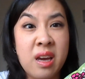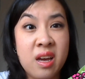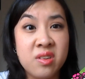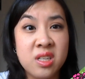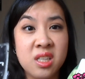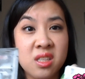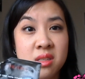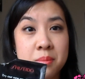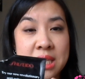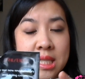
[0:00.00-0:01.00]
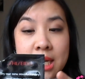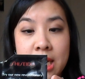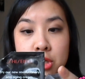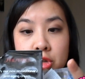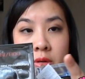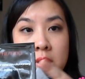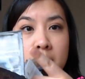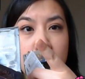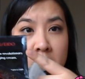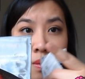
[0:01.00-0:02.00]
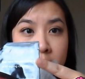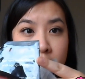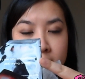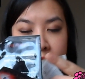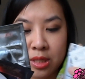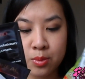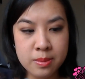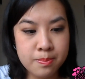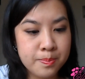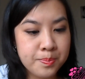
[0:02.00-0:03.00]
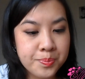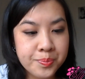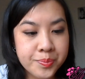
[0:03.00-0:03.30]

I ever need some anti-aging cream, I'll probably go for this one.